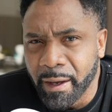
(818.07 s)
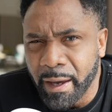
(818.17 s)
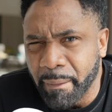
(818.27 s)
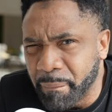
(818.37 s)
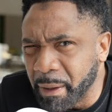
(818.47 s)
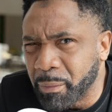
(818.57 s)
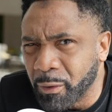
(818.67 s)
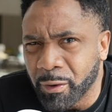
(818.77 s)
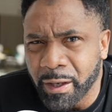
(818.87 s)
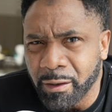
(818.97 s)
and people
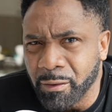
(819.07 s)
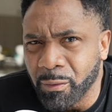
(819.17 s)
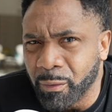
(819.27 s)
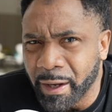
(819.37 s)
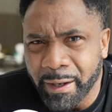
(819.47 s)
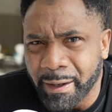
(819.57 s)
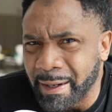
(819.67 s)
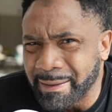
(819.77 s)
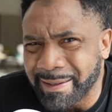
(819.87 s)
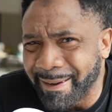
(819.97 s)
look at you weird, and
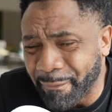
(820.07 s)
that's I